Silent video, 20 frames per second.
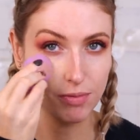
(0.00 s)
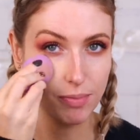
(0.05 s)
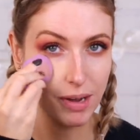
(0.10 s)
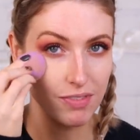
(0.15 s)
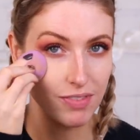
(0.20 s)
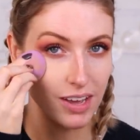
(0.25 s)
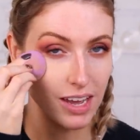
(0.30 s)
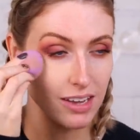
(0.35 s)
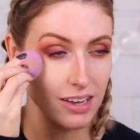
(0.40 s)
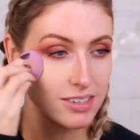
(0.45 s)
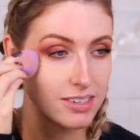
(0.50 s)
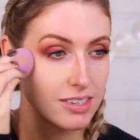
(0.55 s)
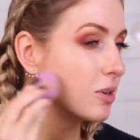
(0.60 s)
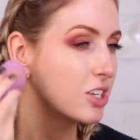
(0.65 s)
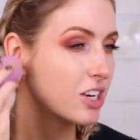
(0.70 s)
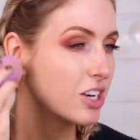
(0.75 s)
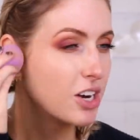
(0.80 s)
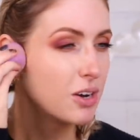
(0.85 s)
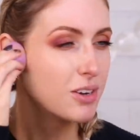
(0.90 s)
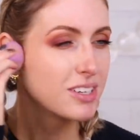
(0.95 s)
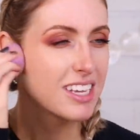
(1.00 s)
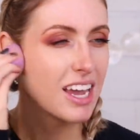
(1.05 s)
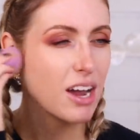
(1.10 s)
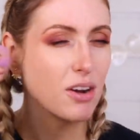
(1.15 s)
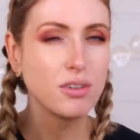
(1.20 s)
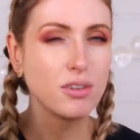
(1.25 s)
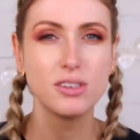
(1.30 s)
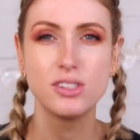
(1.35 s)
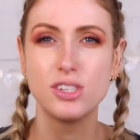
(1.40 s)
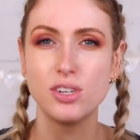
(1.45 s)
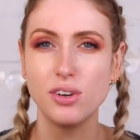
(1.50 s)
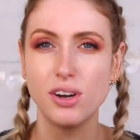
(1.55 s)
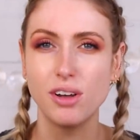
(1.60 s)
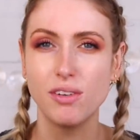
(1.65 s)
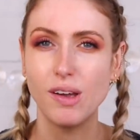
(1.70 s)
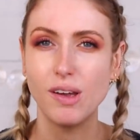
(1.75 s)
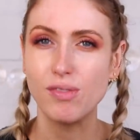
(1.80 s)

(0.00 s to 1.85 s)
of my face, which I know is counterintuitive.